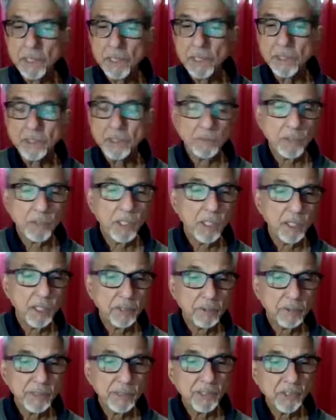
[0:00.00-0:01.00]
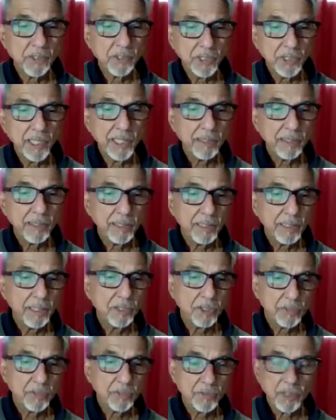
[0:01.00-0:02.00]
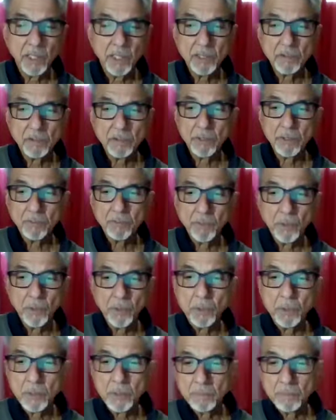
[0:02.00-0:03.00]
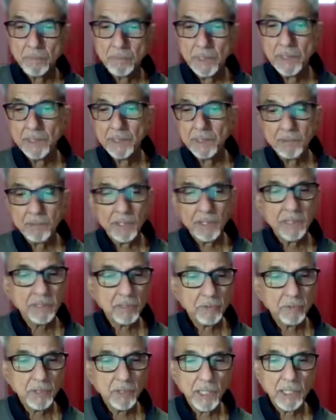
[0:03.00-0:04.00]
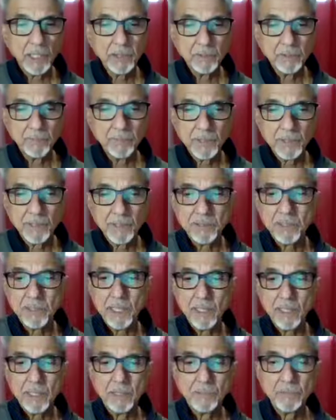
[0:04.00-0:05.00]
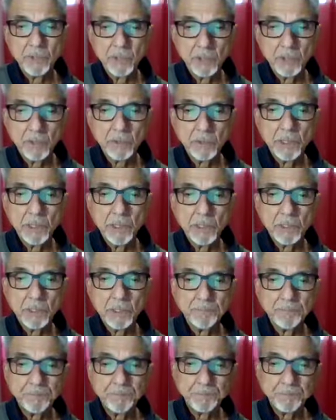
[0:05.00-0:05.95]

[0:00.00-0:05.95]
nature of God, to understand the nature of God, to invoke the grace of God for the sake of security